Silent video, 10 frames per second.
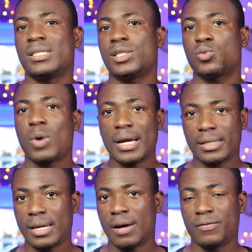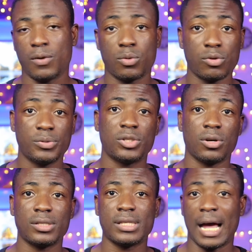It is wide enough for group
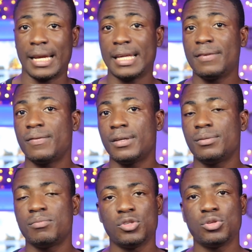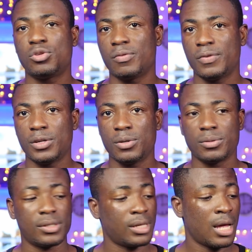shots and even YouTube
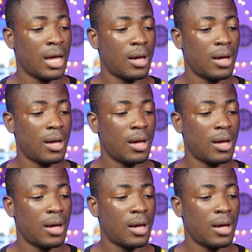videos.